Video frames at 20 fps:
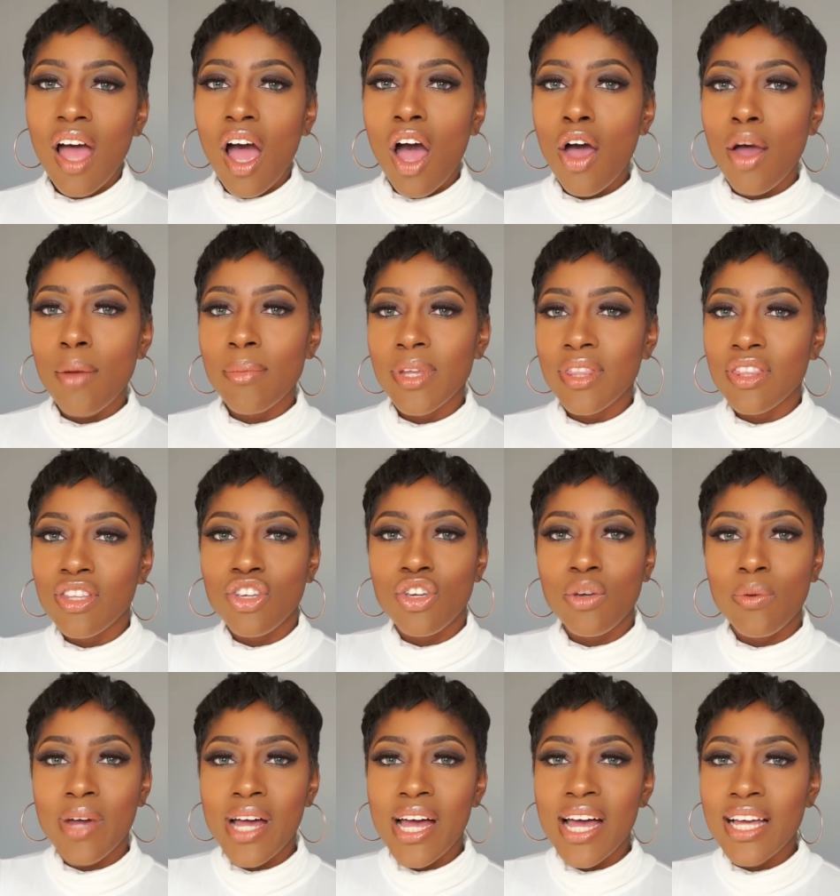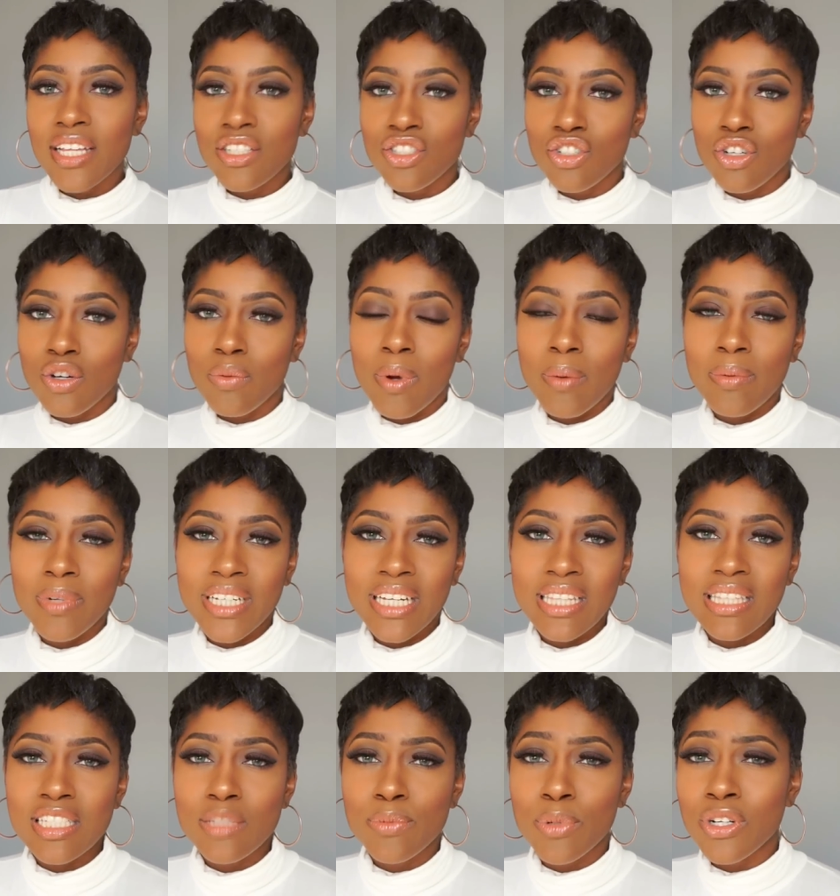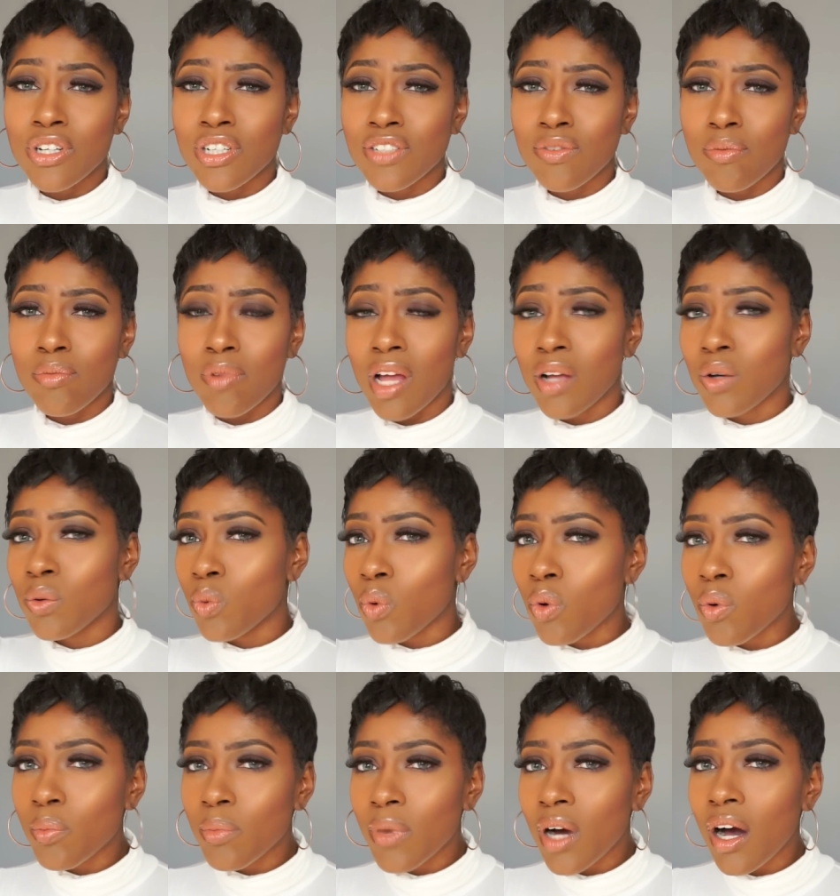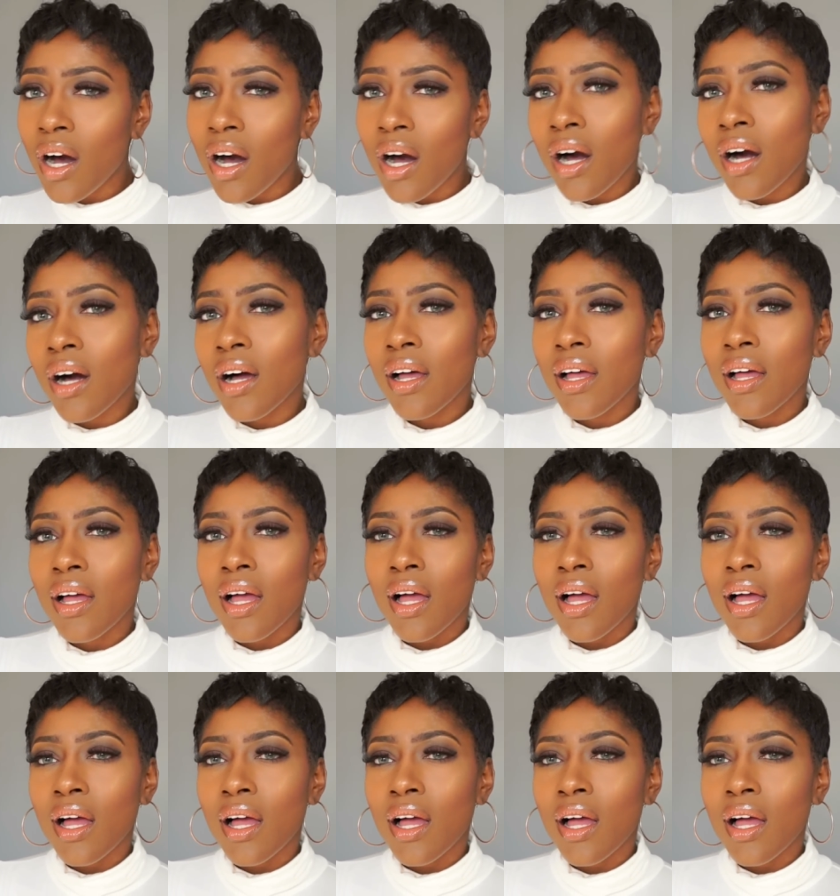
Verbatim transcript: um, in the US you could probably get these products from like Walmart